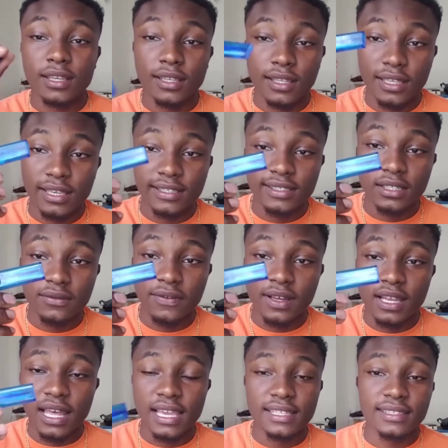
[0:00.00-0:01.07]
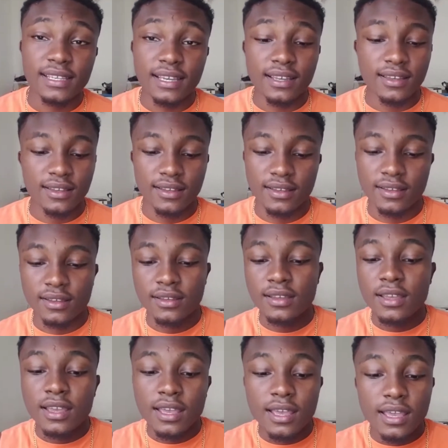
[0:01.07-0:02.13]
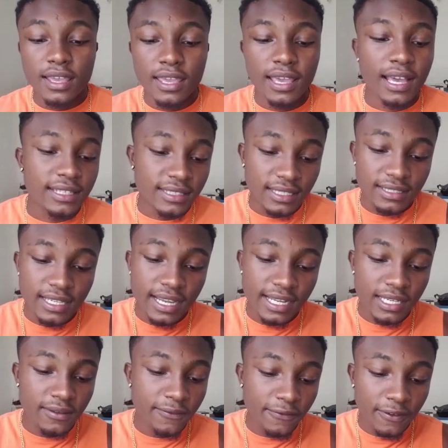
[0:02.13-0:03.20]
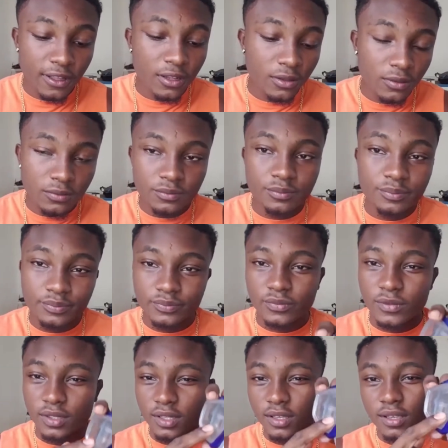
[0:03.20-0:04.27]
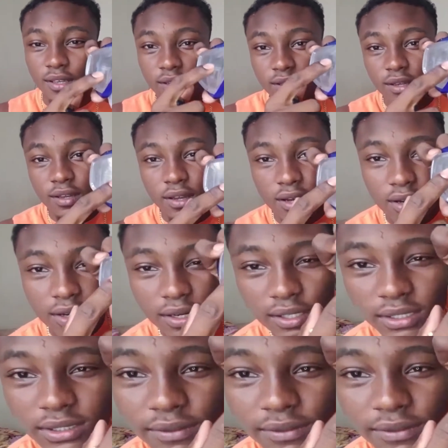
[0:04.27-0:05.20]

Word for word: get yourself a lighter. It has a tiny film on the